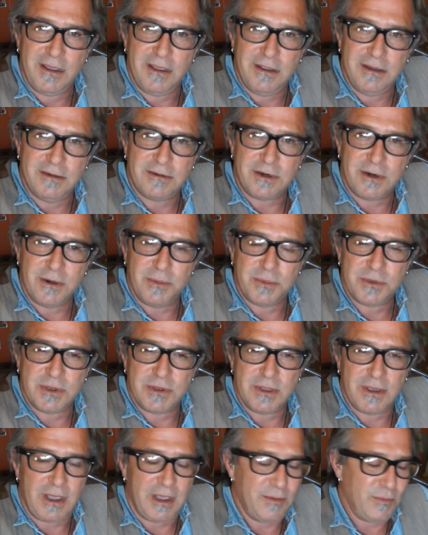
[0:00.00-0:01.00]
In terms
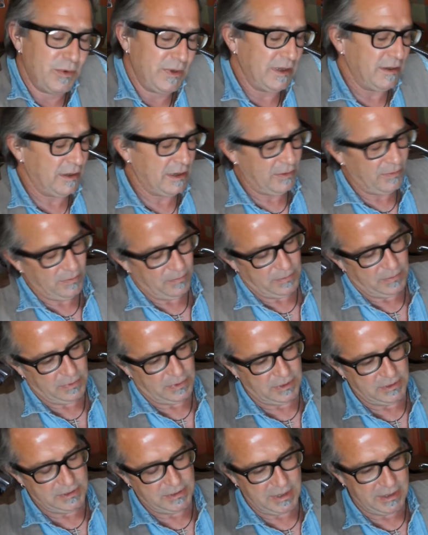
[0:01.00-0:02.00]
of
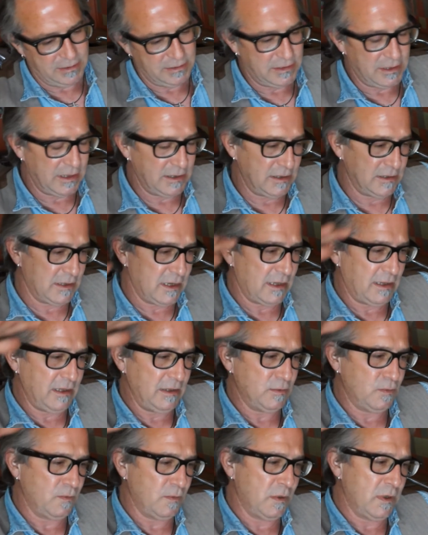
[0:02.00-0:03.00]
the sound stages had
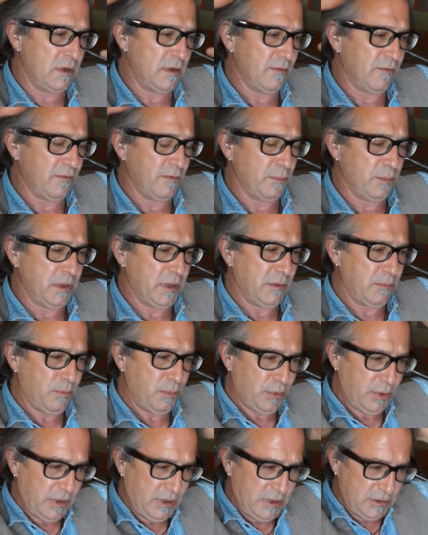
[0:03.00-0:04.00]
these wonderful big
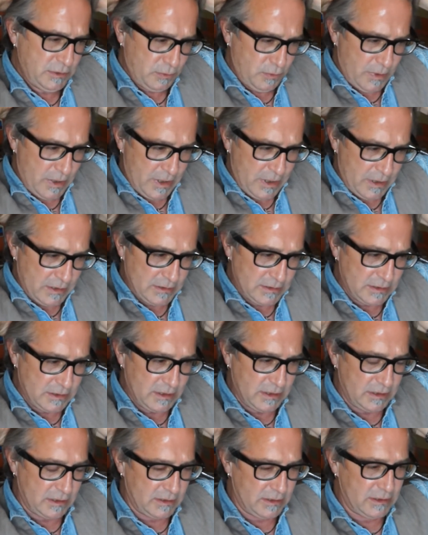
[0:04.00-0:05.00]
breezeways
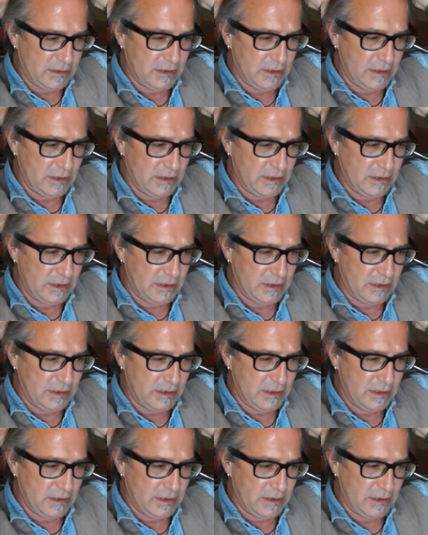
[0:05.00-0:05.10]
that